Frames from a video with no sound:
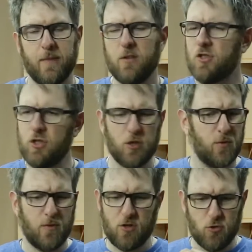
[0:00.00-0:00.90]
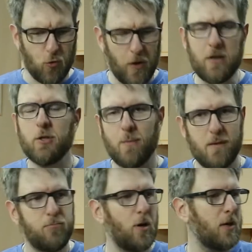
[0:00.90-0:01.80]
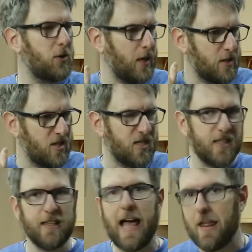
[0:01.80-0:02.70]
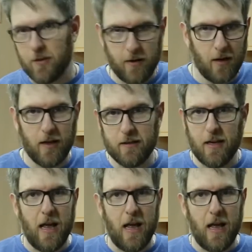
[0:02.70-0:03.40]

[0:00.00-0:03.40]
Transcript: It's just drench my brush and slather it on.